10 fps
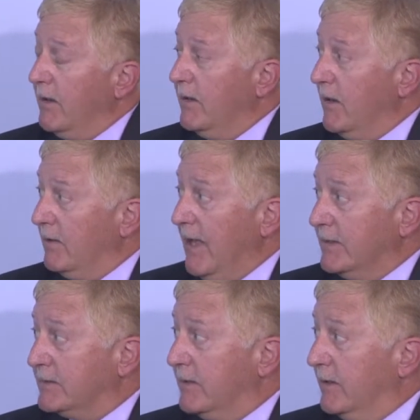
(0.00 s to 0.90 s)
in
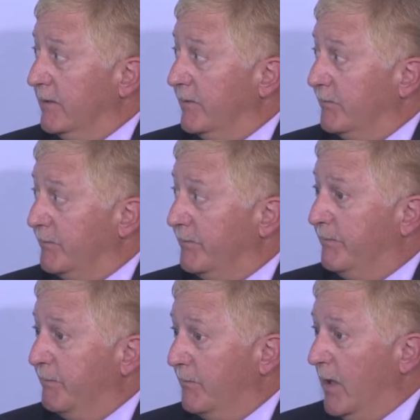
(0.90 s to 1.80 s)
Alaska,
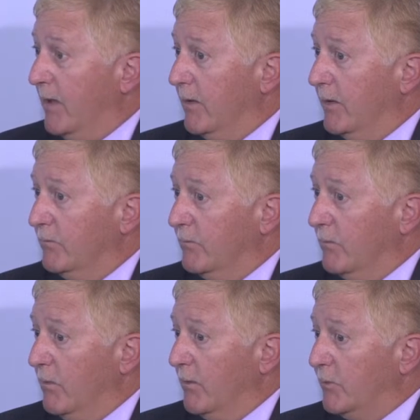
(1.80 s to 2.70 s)
in
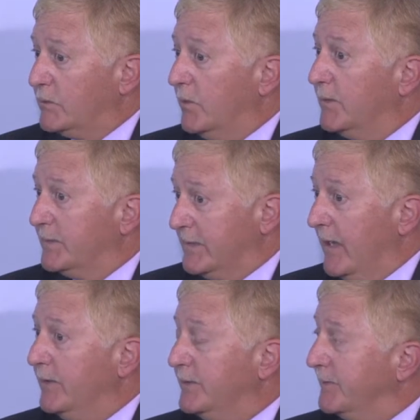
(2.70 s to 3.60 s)
Prince William
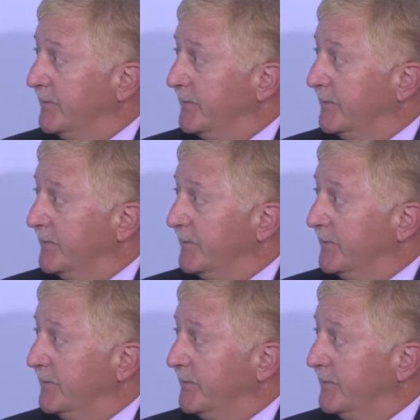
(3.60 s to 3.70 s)
Sound,